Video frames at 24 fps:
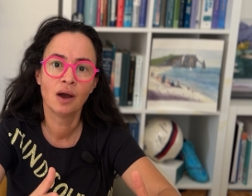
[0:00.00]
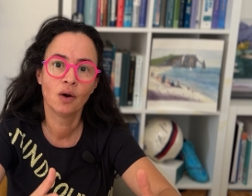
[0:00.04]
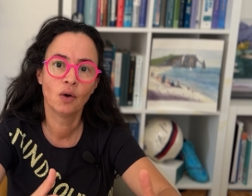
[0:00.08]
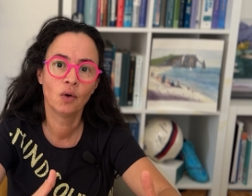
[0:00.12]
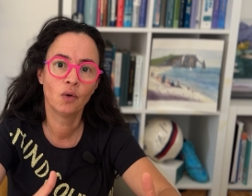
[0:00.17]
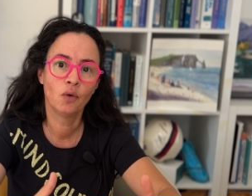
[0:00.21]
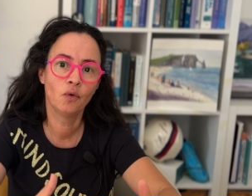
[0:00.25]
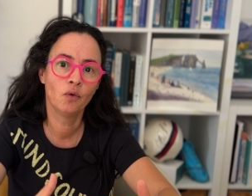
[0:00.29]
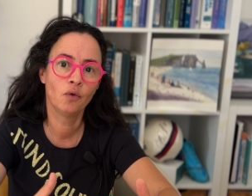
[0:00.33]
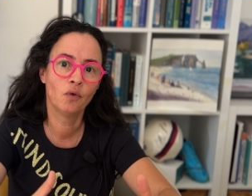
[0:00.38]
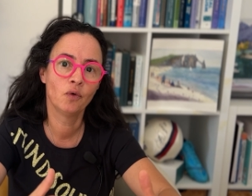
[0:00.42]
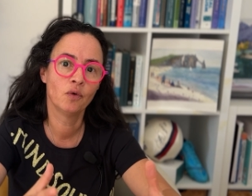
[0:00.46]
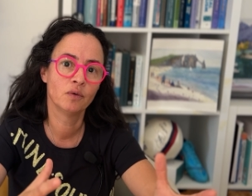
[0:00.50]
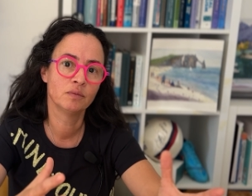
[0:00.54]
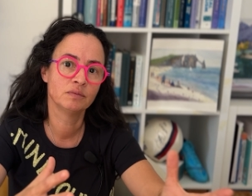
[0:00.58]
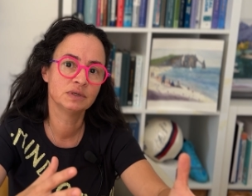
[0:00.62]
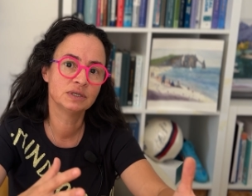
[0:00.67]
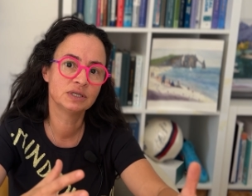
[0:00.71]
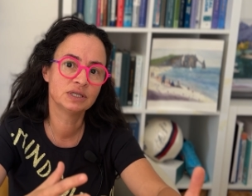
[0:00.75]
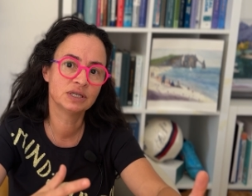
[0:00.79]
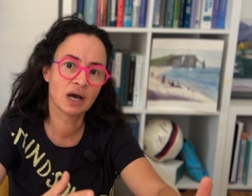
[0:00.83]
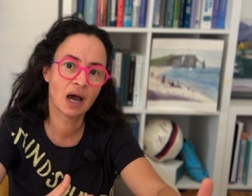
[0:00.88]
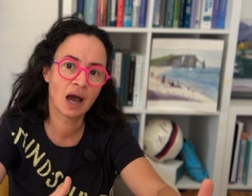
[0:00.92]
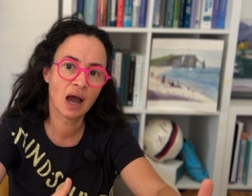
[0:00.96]
who
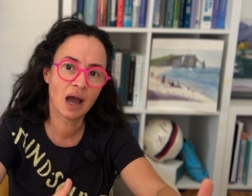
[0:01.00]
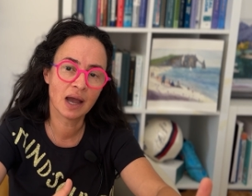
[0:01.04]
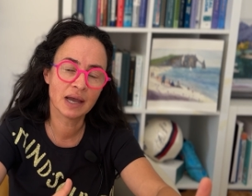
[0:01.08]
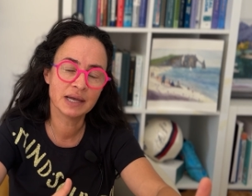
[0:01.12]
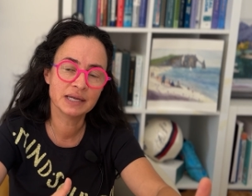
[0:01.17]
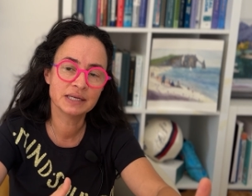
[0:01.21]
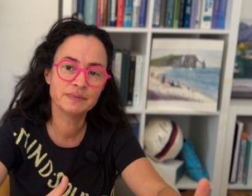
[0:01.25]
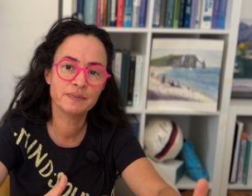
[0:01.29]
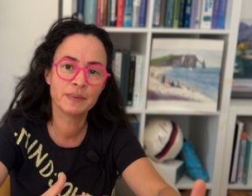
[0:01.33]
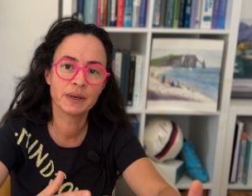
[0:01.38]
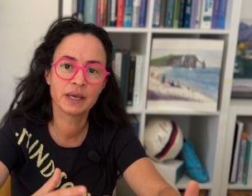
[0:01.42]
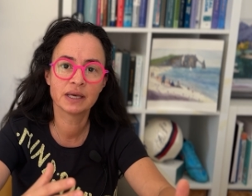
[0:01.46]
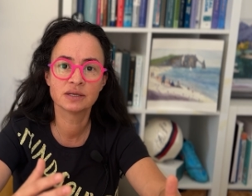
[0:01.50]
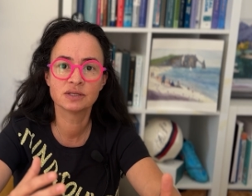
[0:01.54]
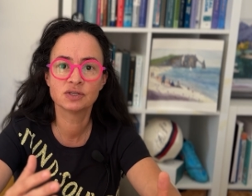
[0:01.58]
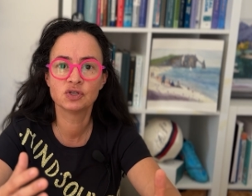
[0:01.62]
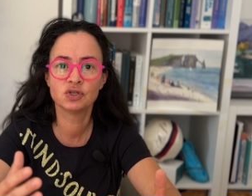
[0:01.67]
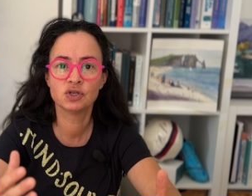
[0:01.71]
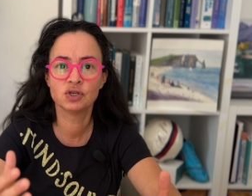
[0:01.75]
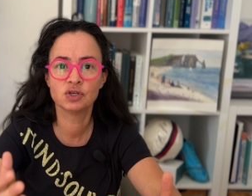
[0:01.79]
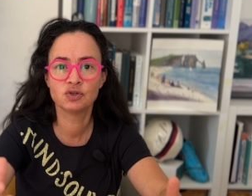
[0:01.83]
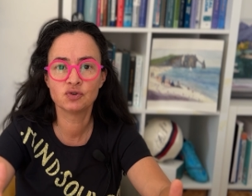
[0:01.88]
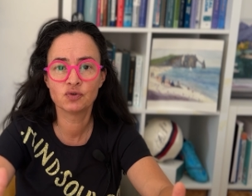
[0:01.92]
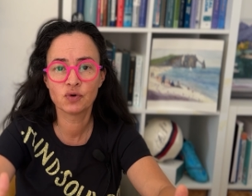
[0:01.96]
died because
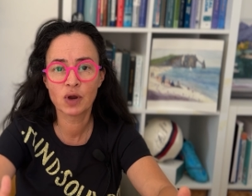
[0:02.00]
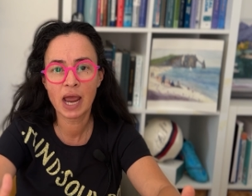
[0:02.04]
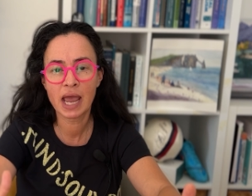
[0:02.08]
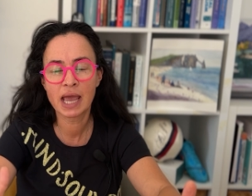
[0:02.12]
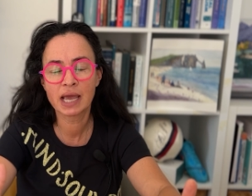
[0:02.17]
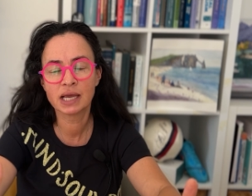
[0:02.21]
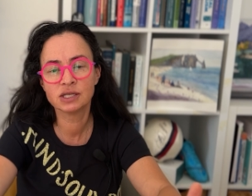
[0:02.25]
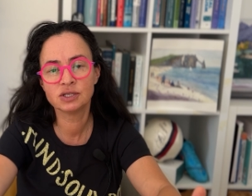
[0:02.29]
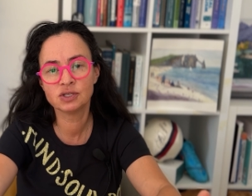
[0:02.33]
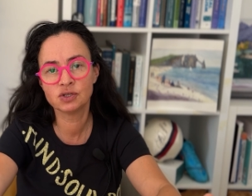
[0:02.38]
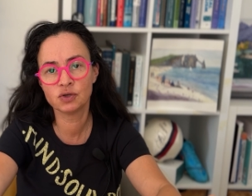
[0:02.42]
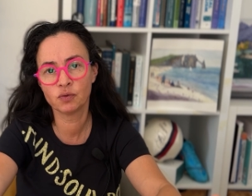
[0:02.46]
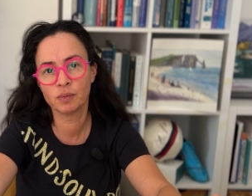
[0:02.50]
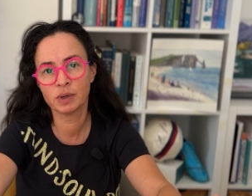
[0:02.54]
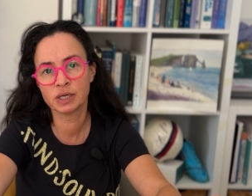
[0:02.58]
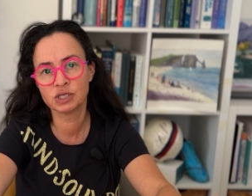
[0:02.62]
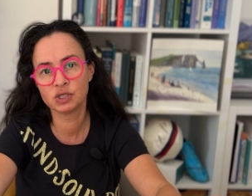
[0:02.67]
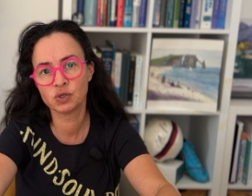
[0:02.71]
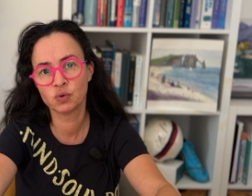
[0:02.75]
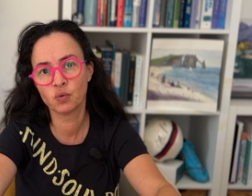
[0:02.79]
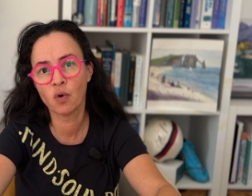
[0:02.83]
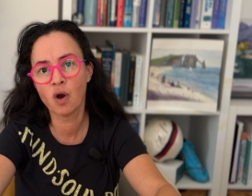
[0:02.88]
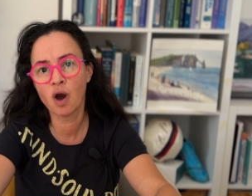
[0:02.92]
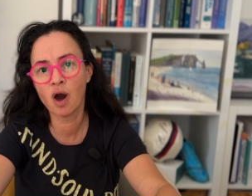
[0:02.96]
she drank too
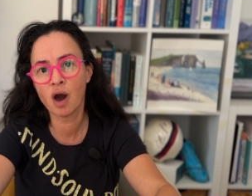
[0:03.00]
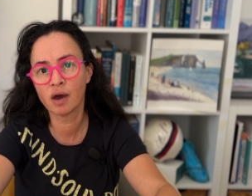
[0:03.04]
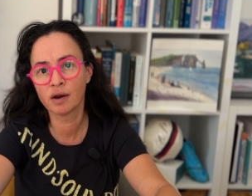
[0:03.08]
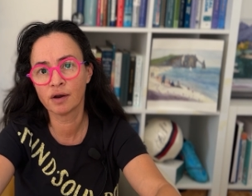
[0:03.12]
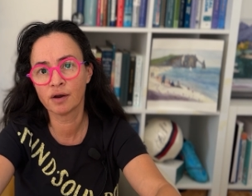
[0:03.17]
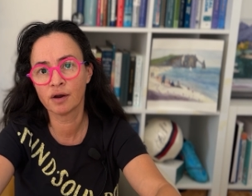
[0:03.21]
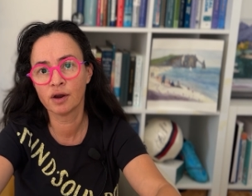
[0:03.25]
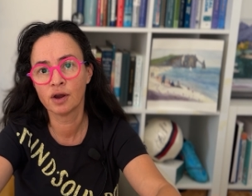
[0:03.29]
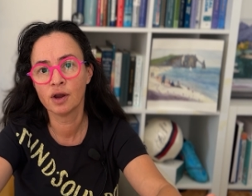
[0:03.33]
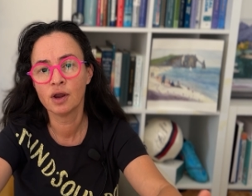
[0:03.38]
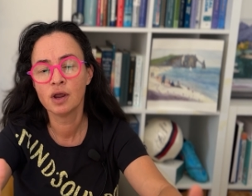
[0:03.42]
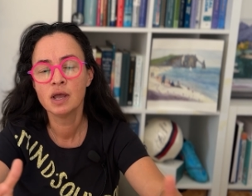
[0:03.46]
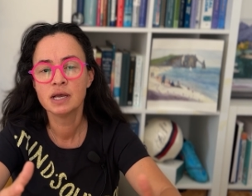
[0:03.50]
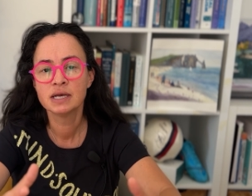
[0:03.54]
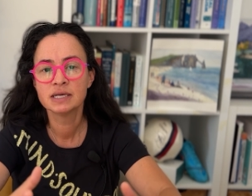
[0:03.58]
much water.